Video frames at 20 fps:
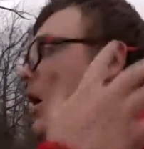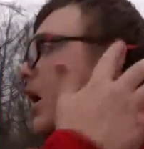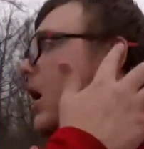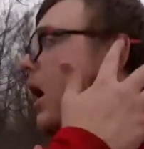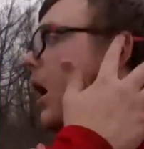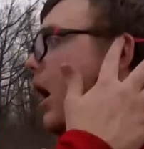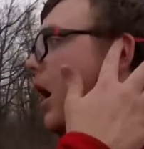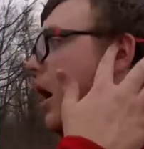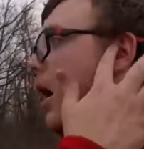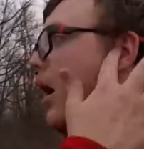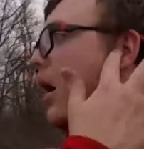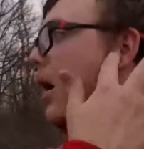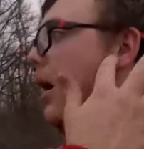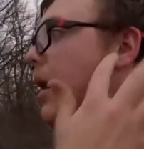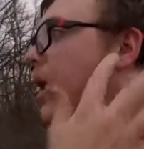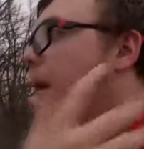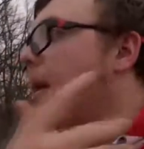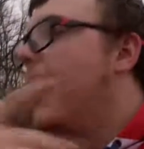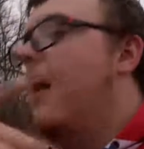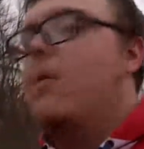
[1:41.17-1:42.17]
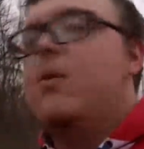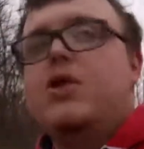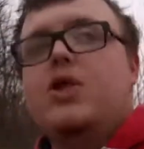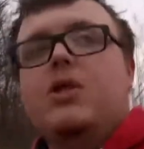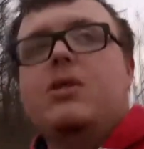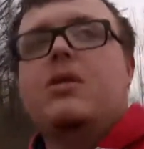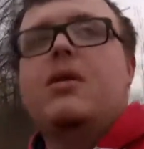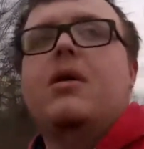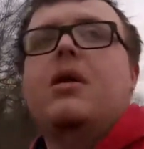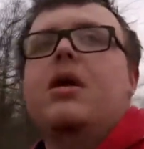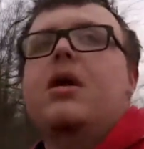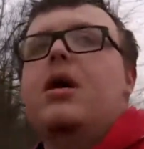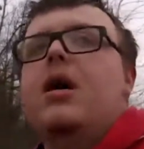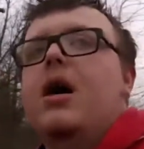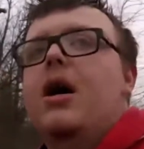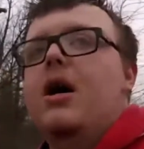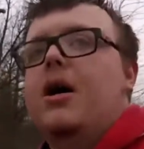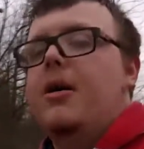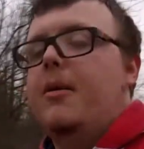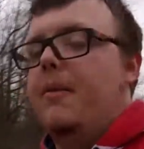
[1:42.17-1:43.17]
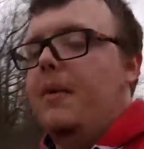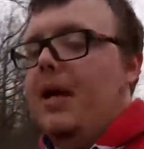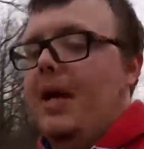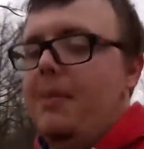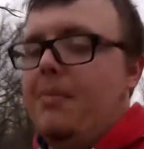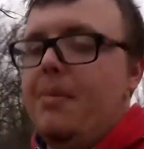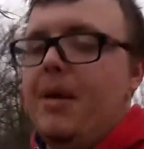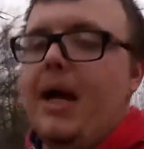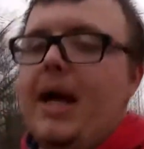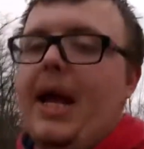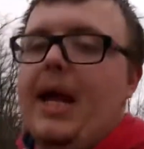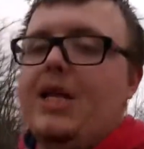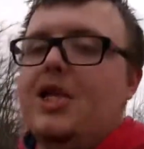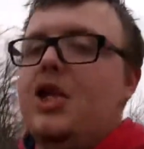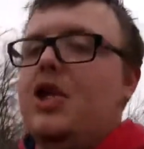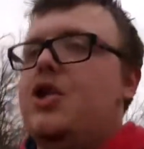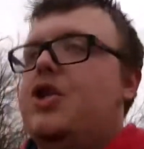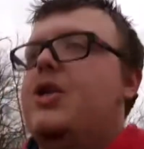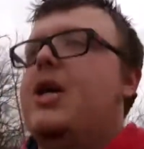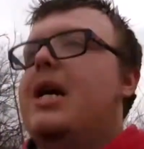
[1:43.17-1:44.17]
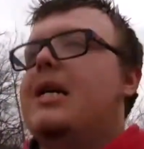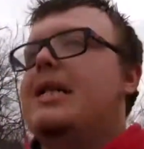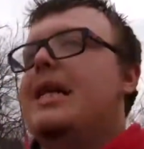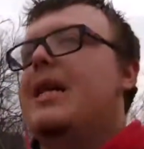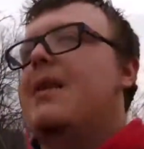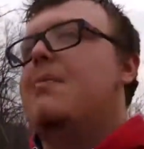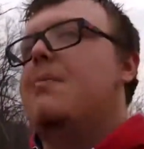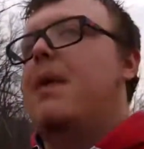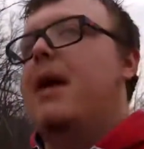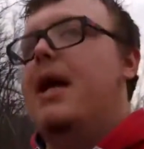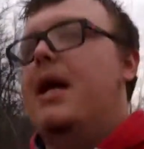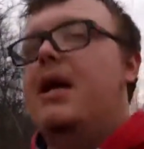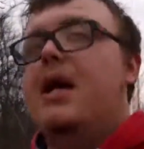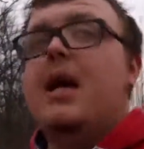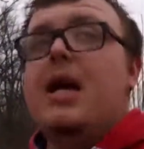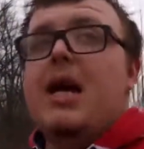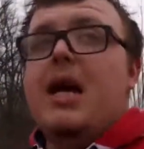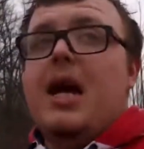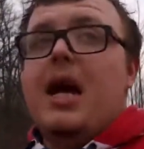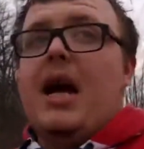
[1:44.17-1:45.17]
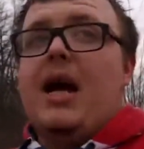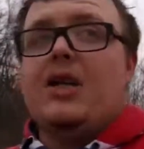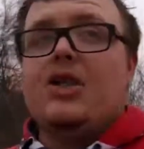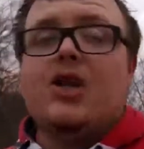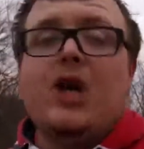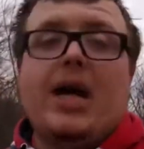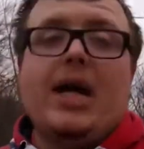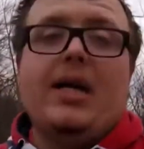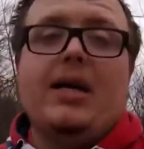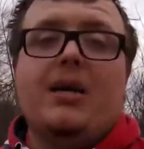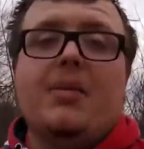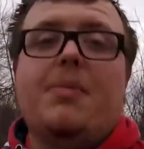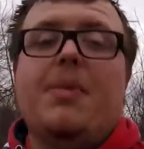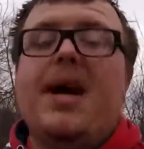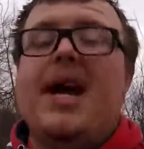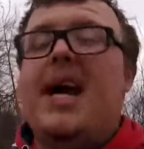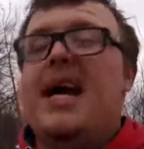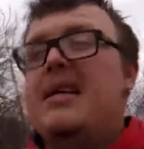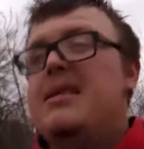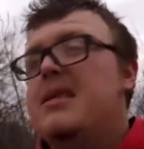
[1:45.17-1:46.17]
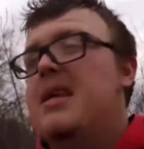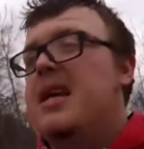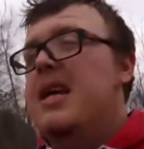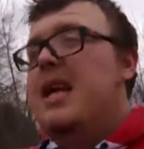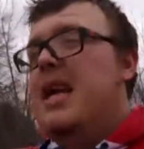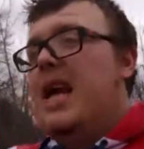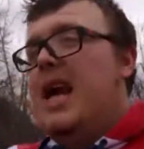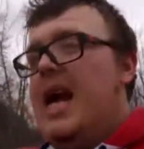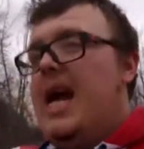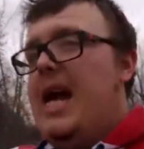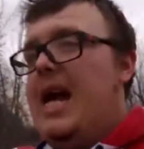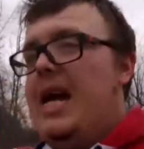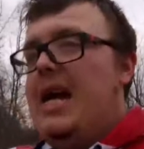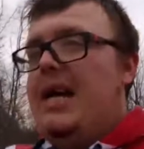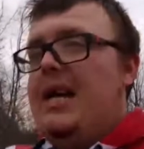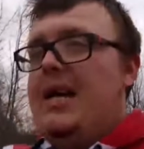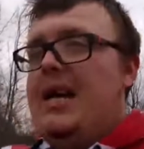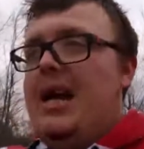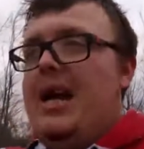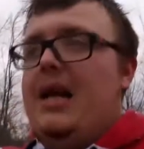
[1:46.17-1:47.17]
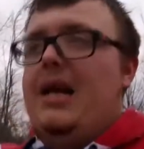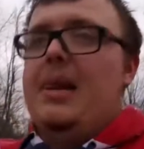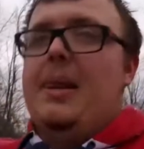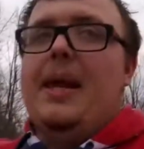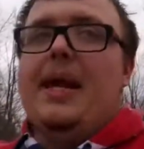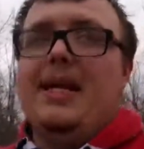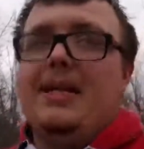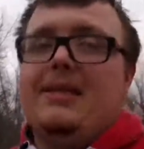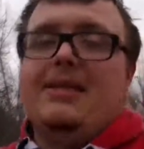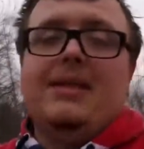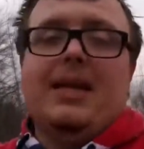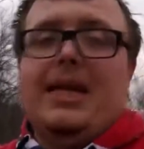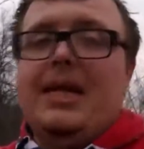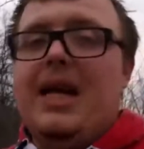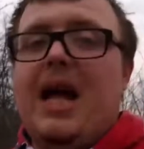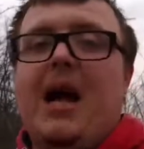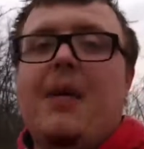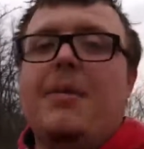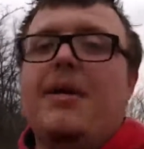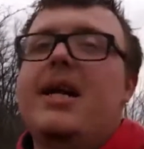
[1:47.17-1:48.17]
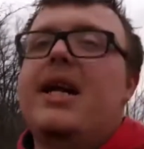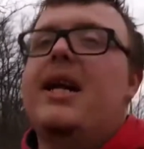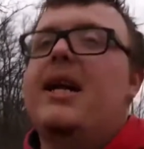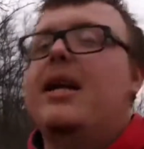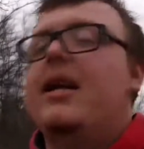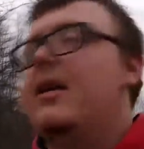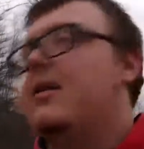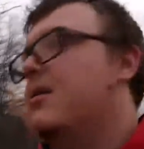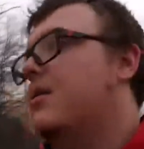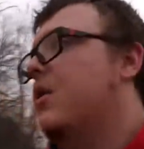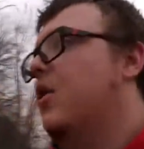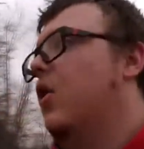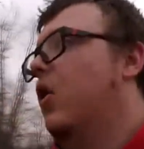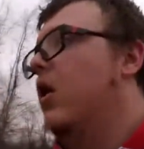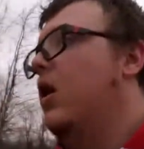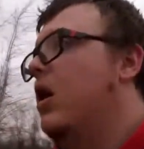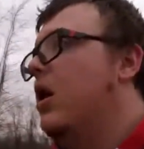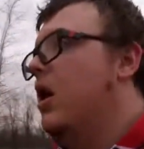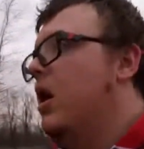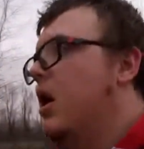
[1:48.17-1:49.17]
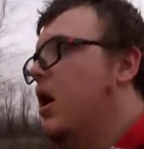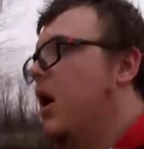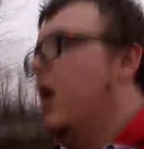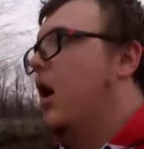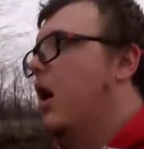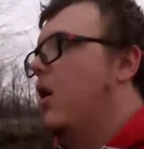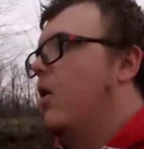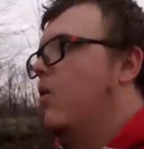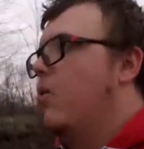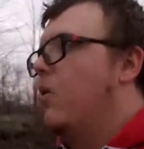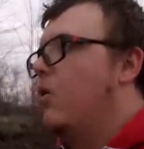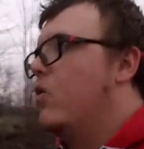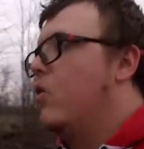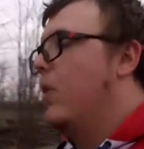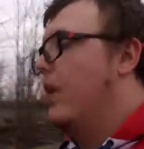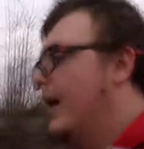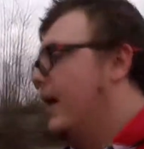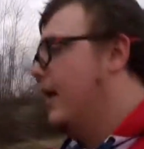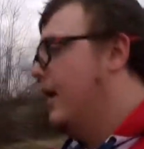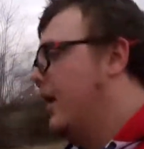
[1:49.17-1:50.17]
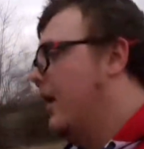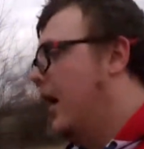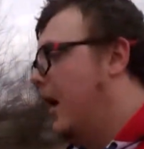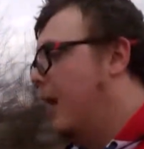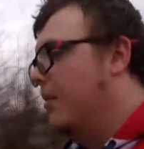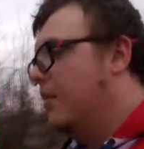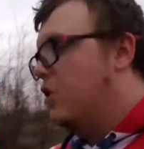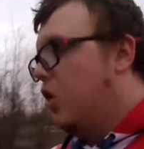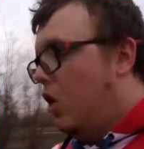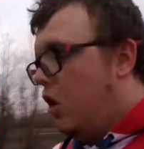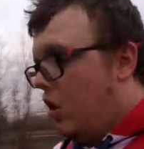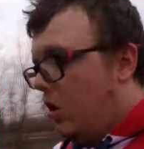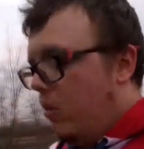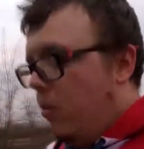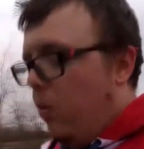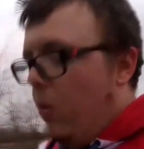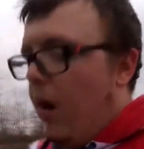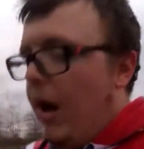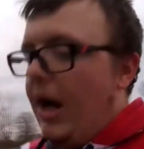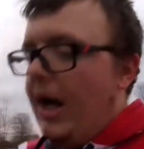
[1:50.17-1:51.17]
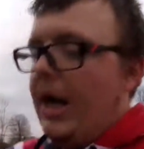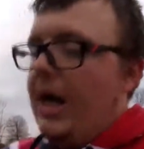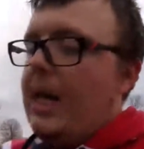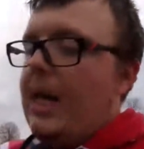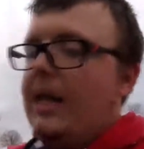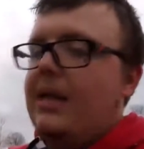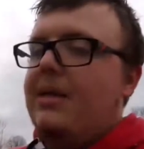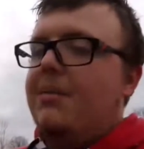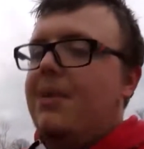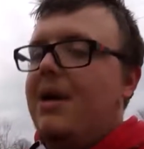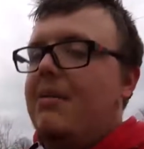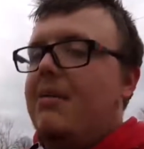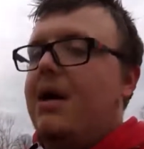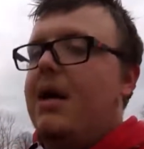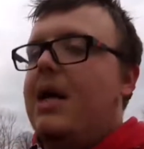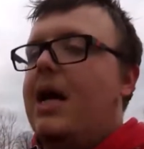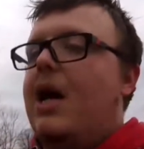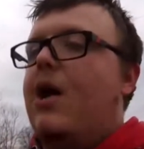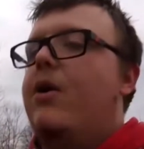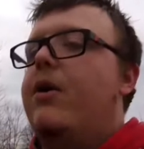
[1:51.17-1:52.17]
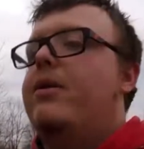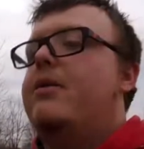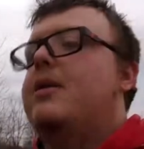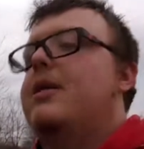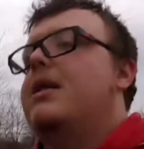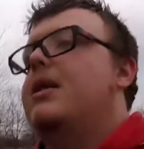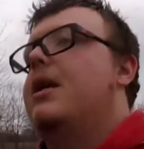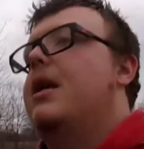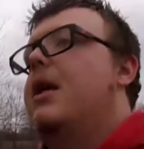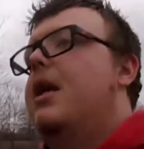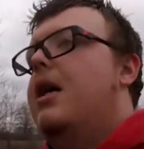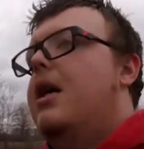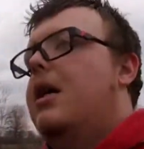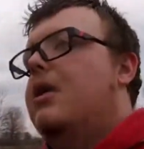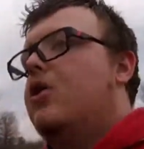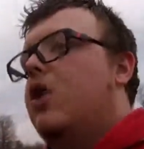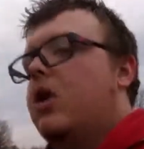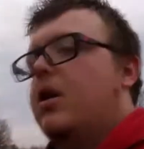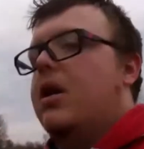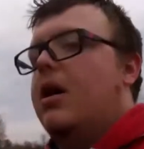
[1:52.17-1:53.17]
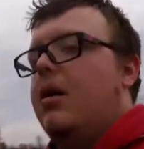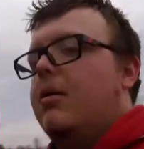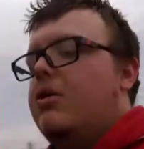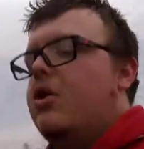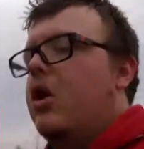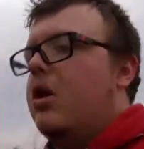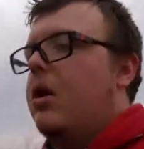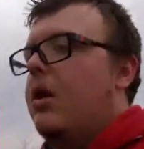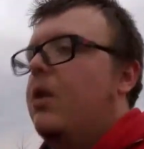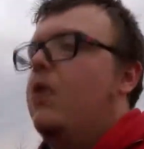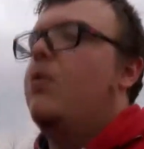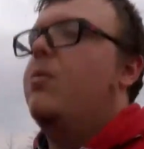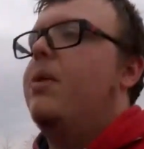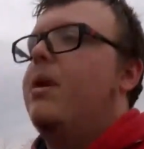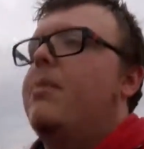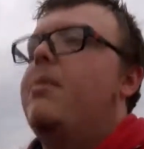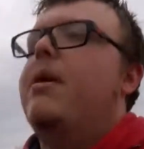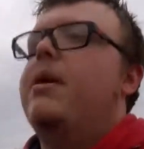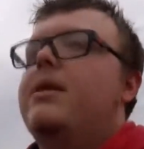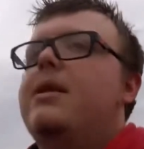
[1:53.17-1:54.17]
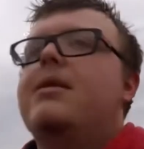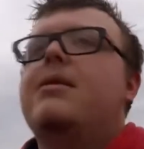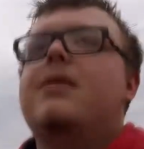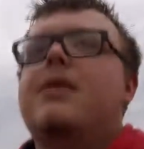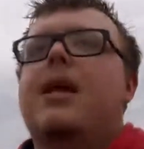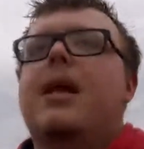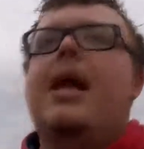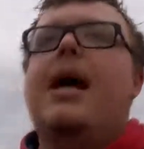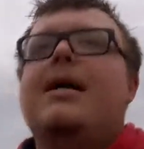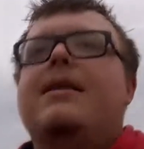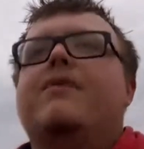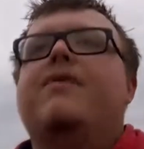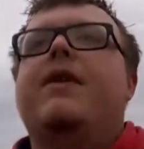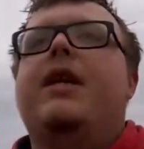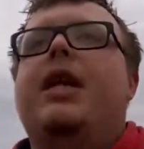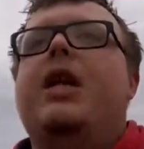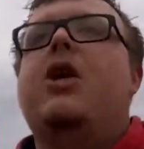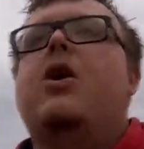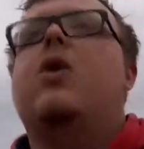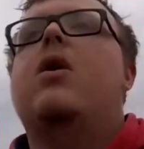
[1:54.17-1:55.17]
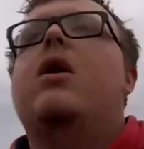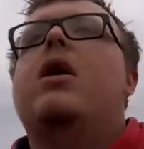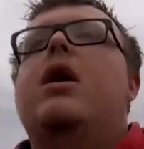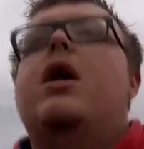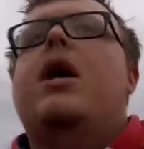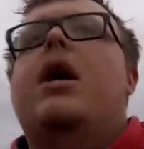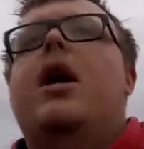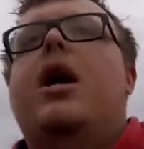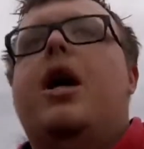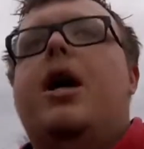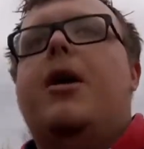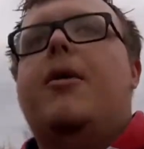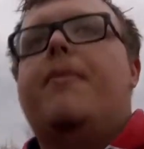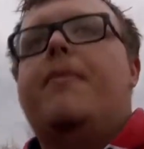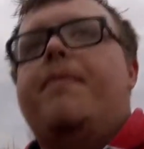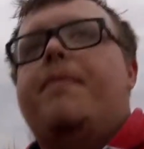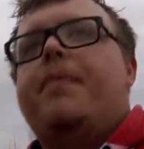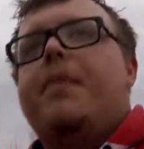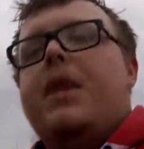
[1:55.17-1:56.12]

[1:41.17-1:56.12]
That was just a bait I showed you guys how to make. I tried in the past and they dominated it. So real quick, I'm gonna talk why I like to bait my coyotes in. I talked a little bit about this in the last video, so I'm